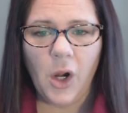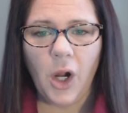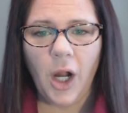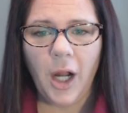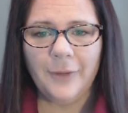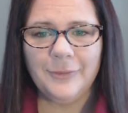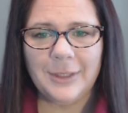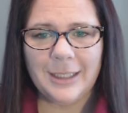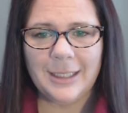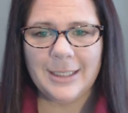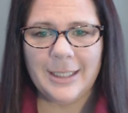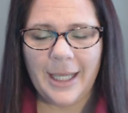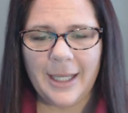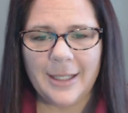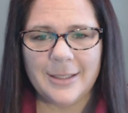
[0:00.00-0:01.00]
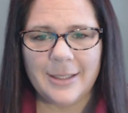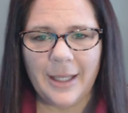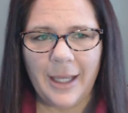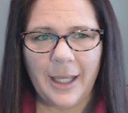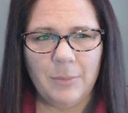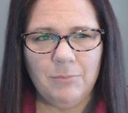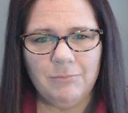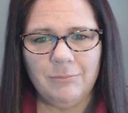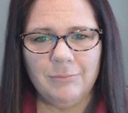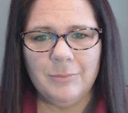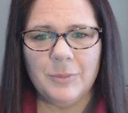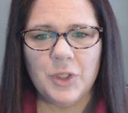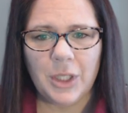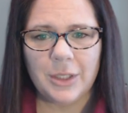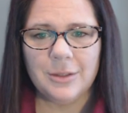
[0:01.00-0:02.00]
Often it takes a hmm,
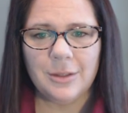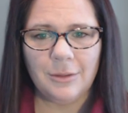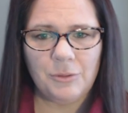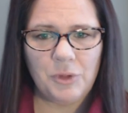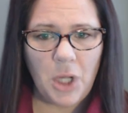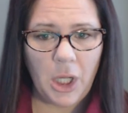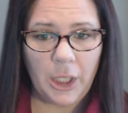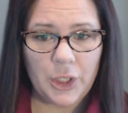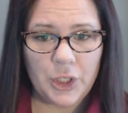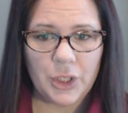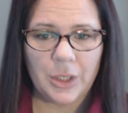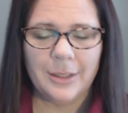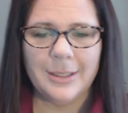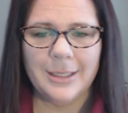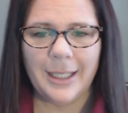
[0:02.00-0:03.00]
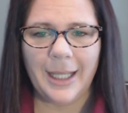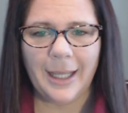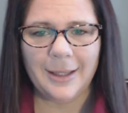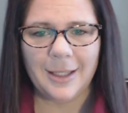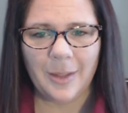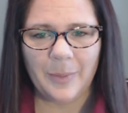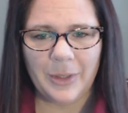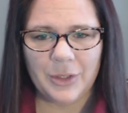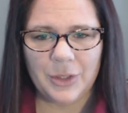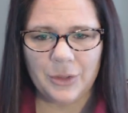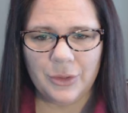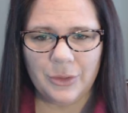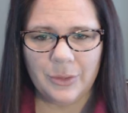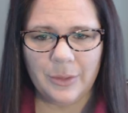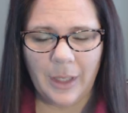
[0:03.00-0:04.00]
gentle nudge to get them
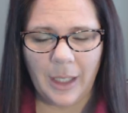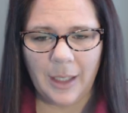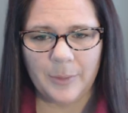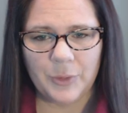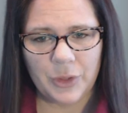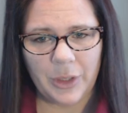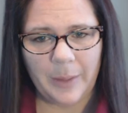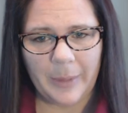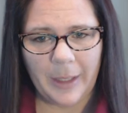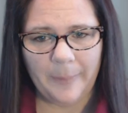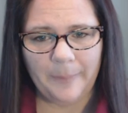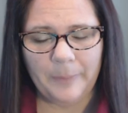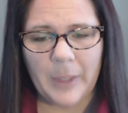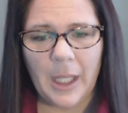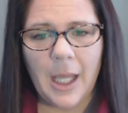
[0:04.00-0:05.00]
into um, treatment.